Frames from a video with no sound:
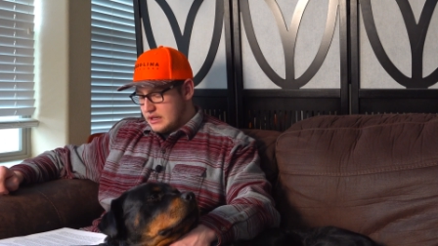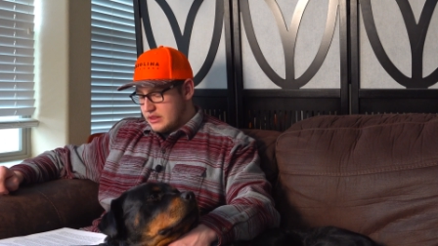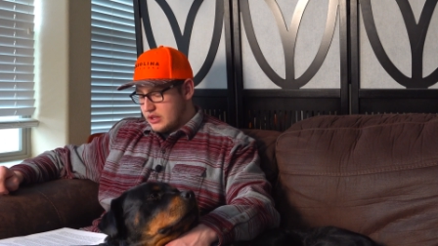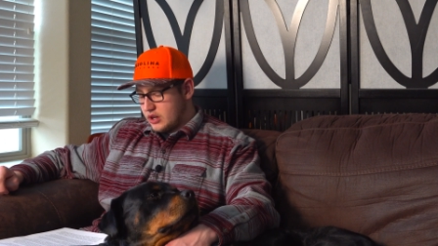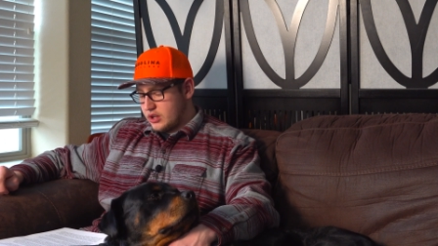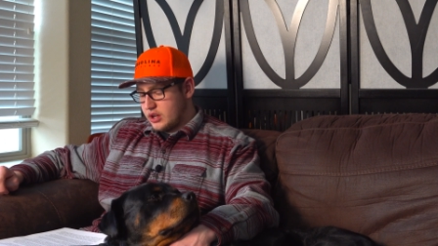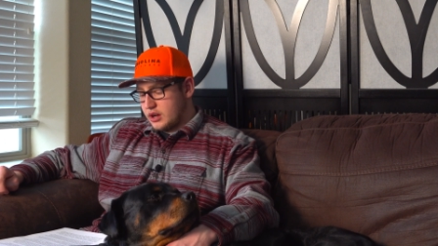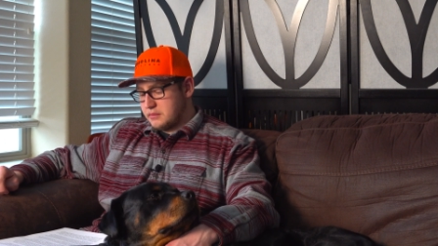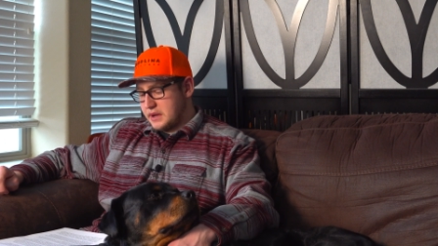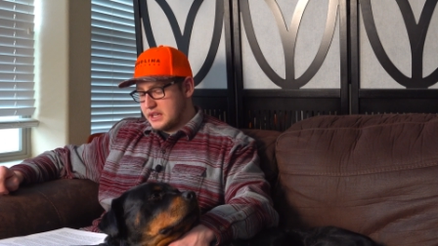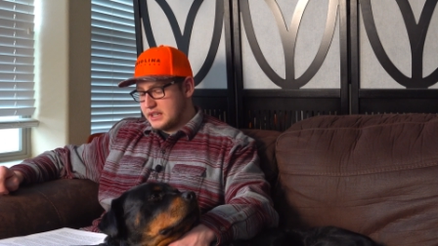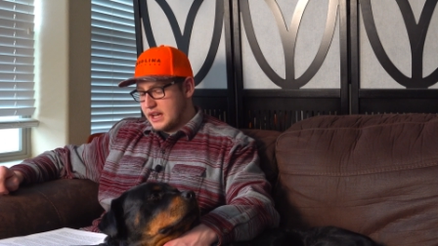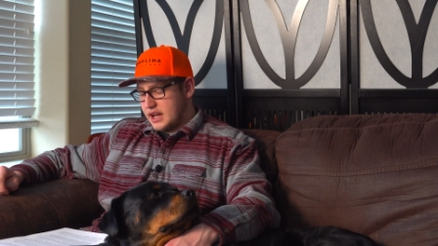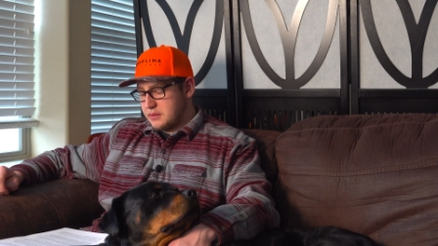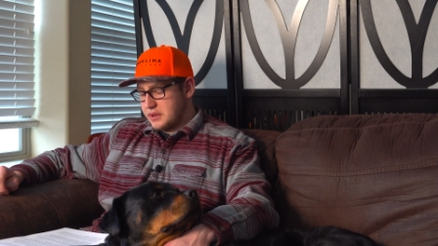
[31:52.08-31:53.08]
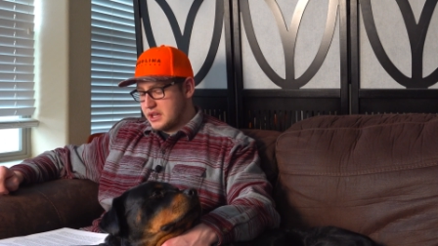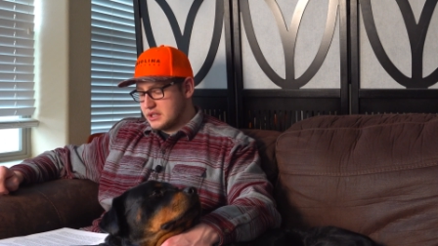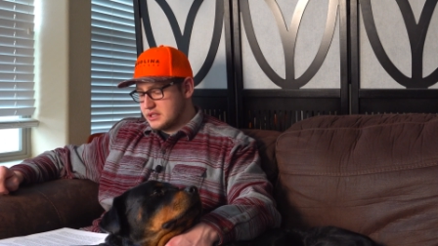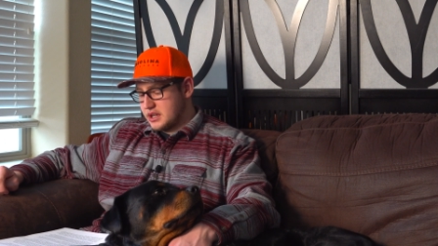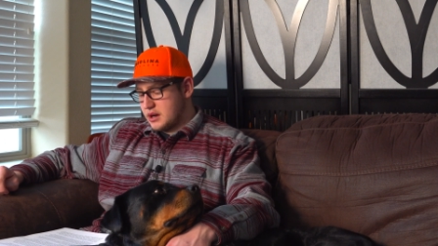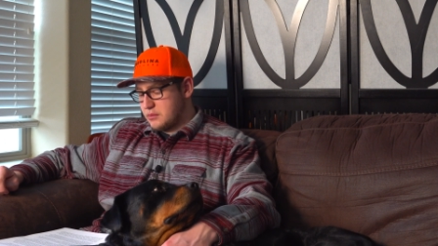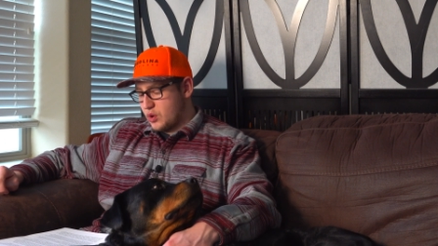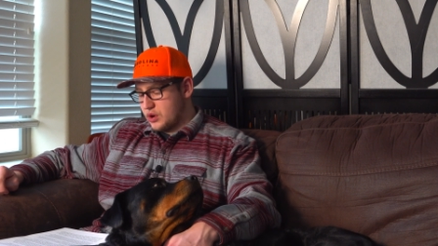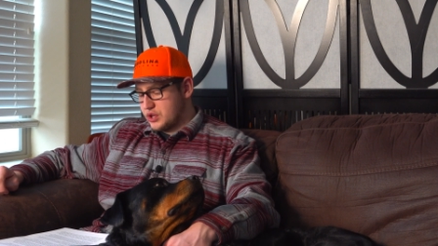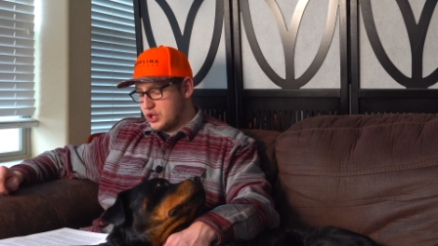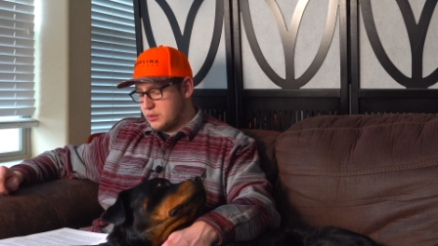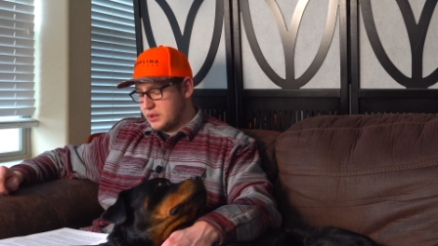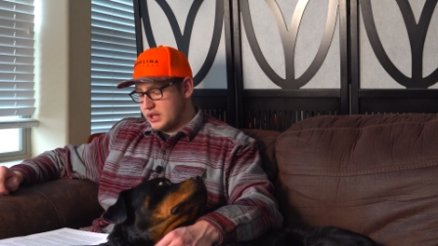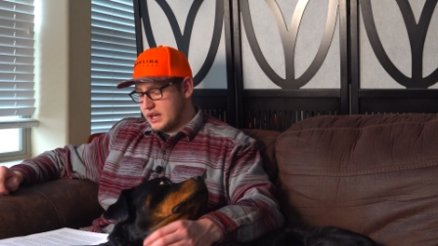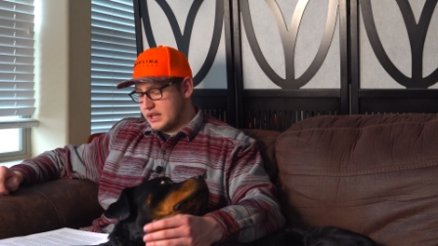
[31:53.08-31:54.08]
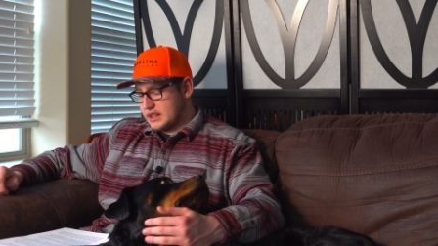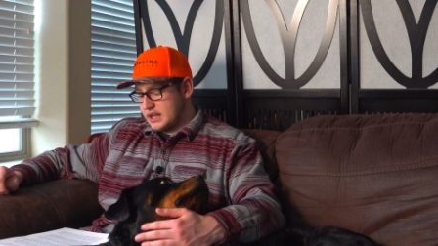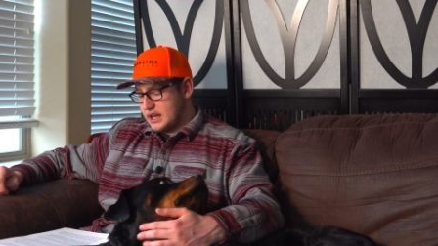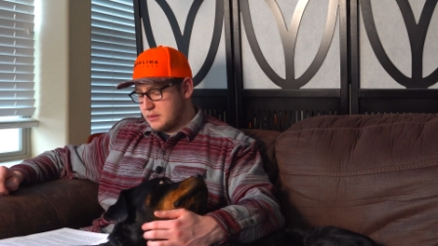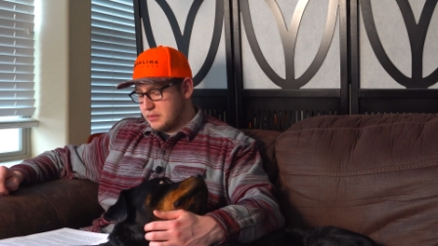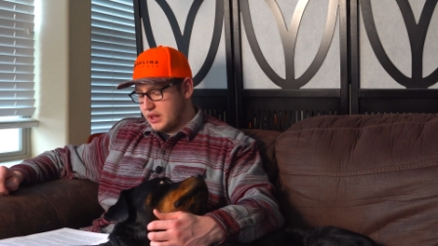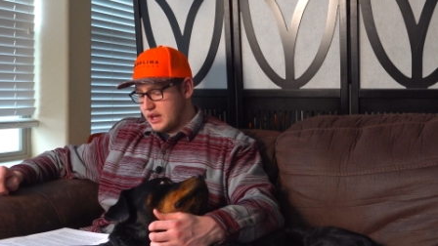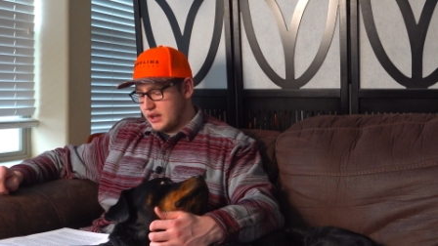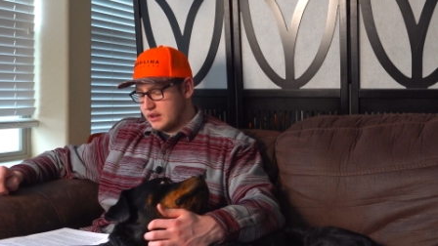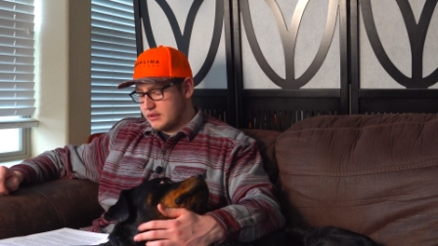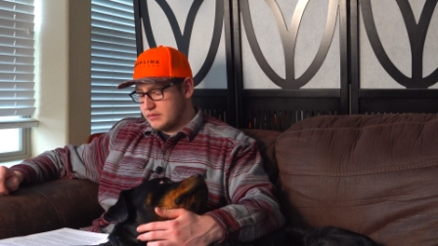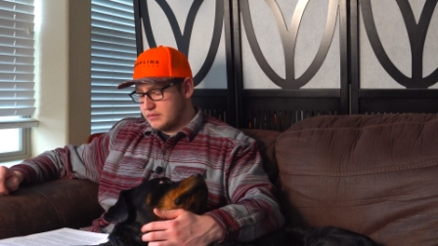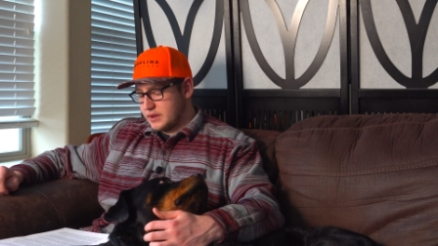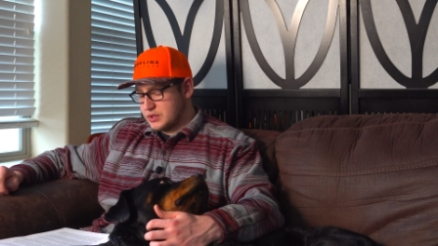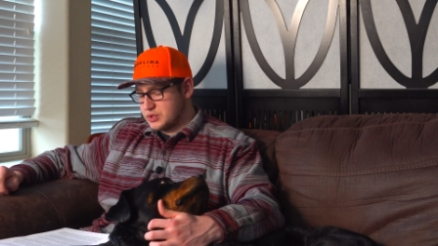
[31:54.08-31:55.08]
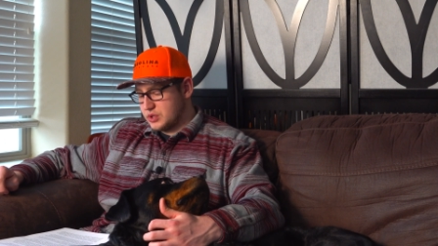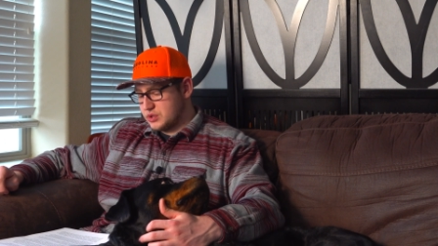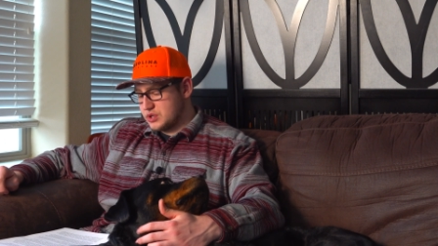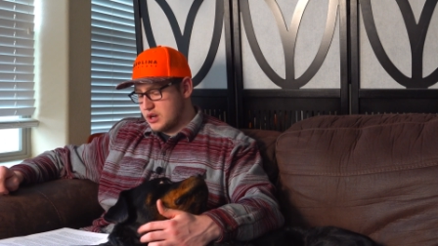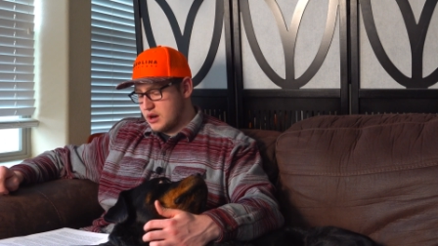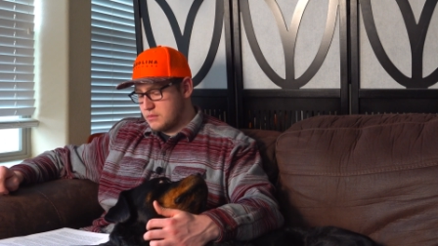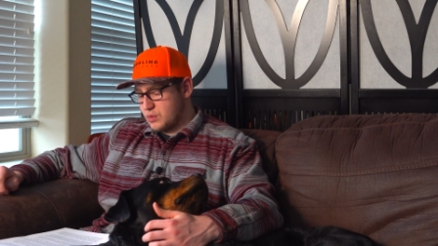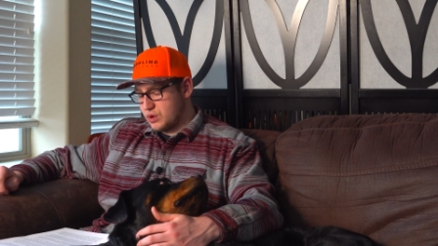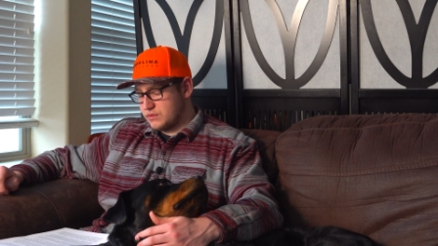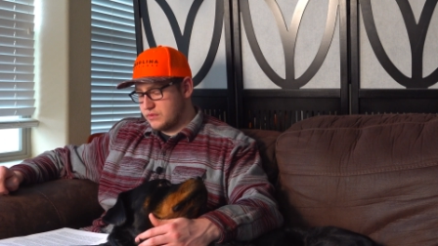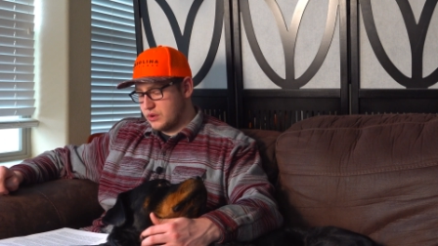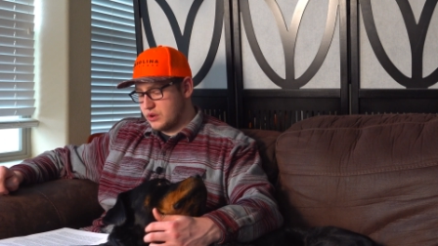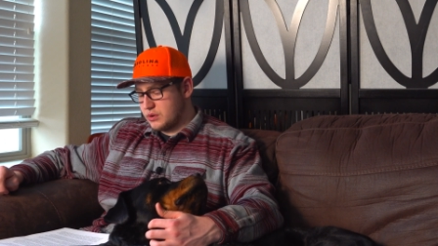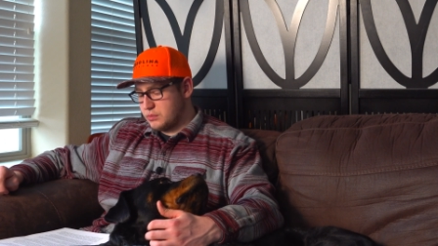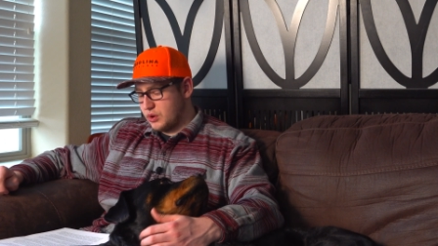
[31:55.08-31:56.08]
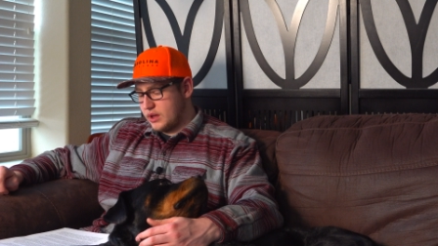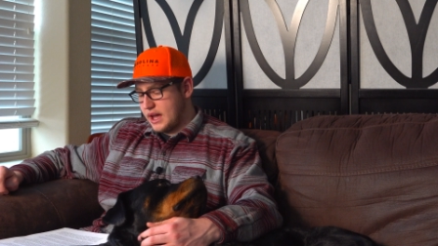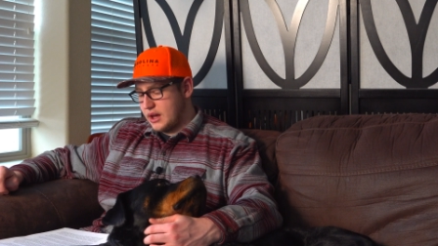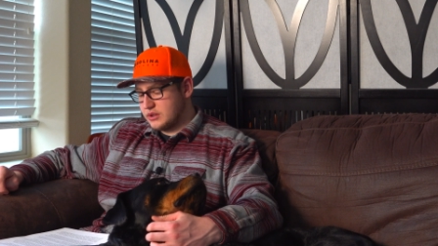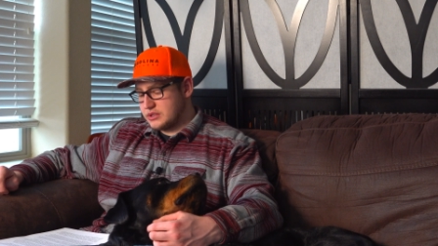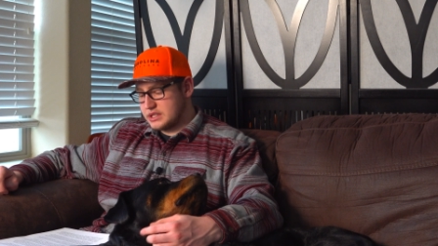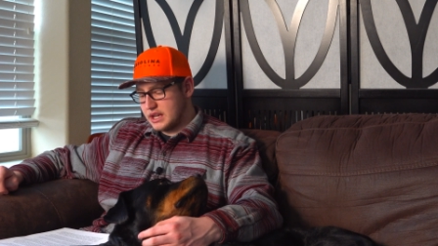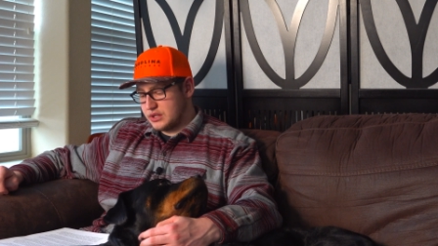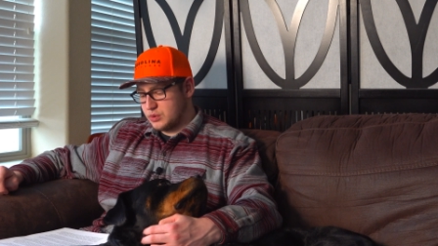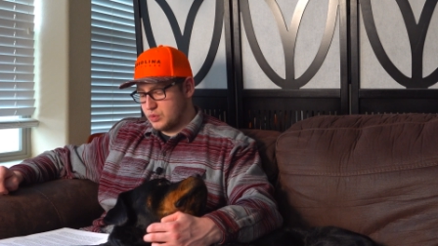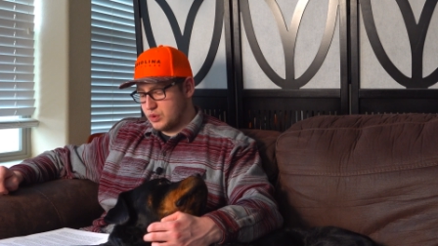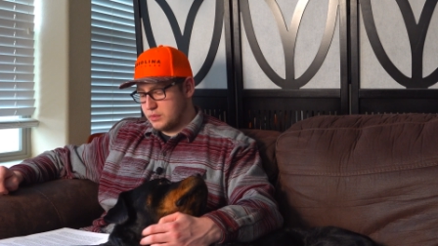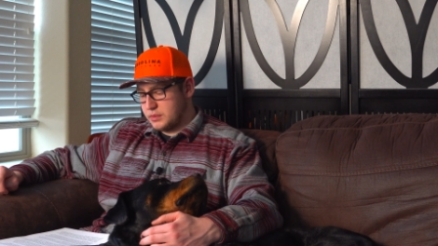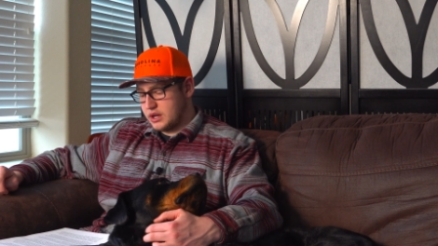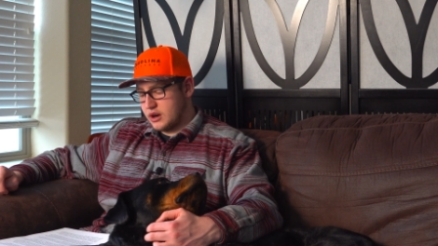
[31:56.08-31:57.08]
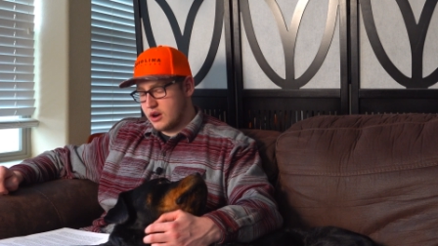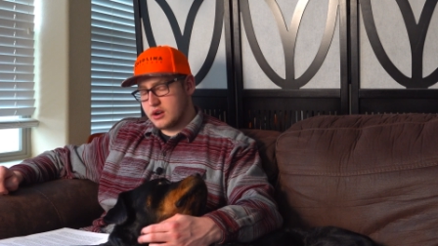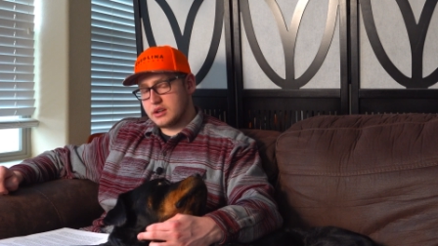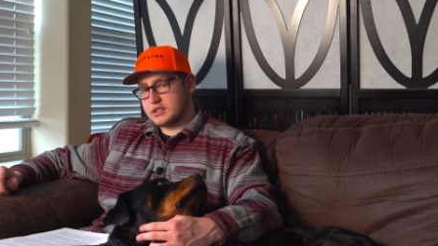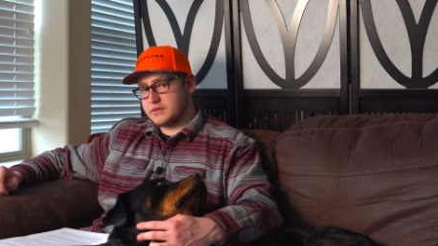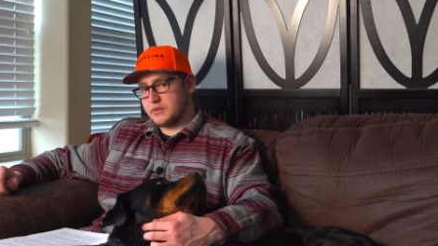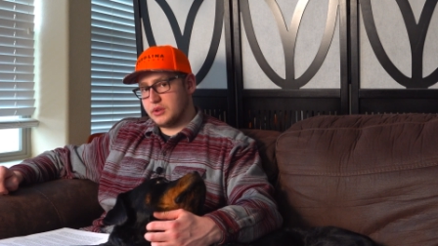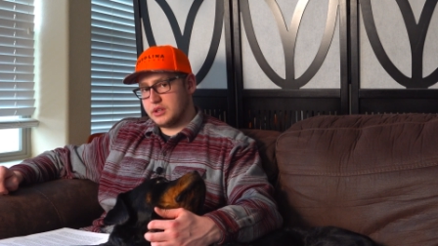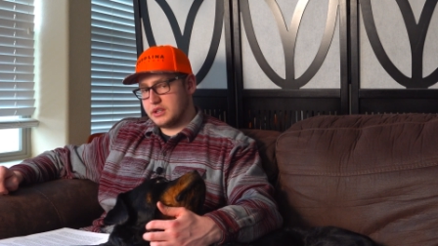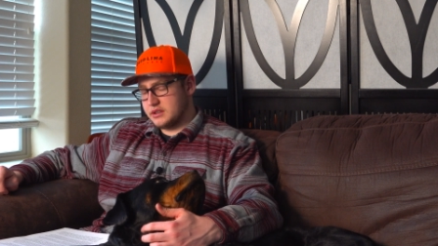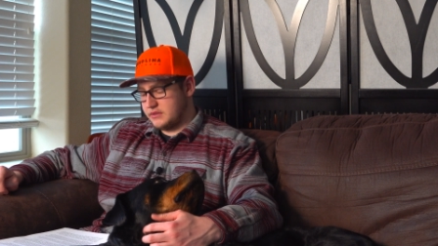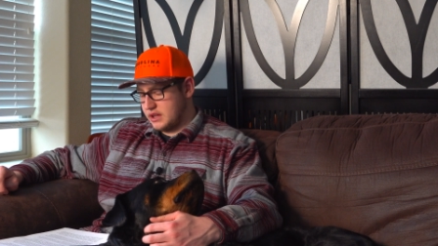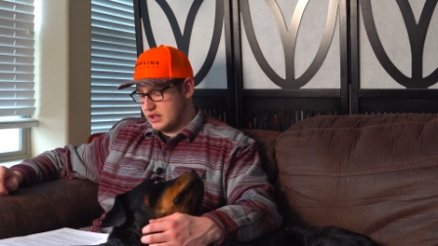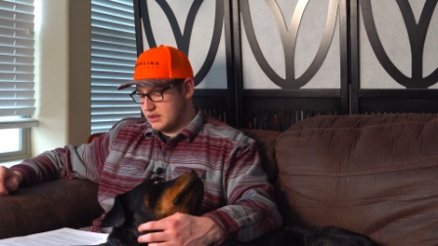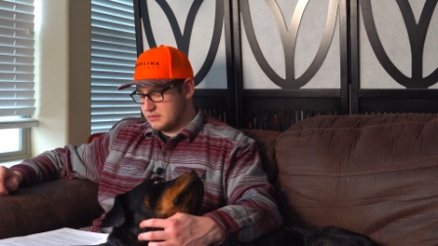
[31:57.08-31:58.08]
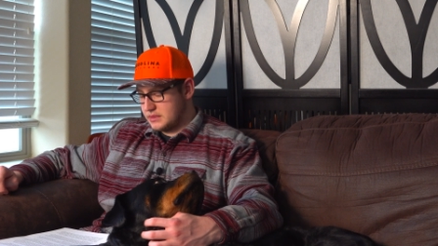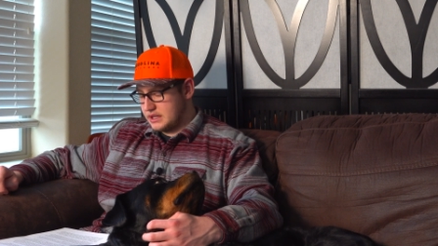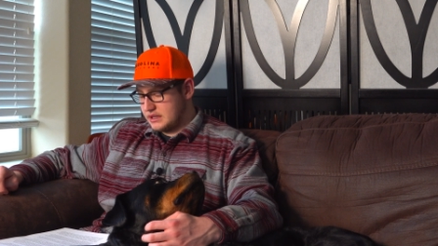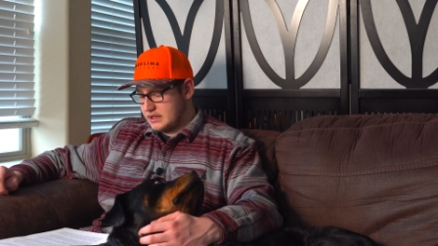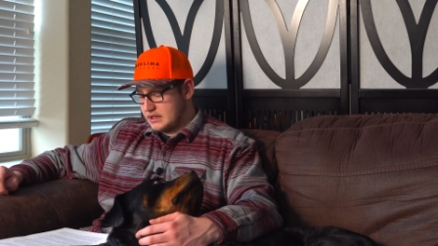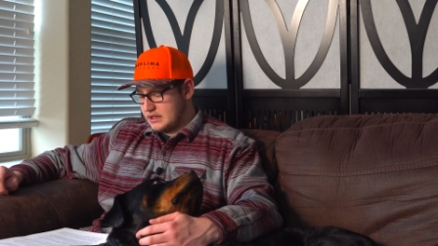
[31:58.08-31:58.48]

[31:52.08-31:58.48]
Their young may die because they are more human-like than ape-like. Their children are more vulnerable outside the womb and aren't as fully developed.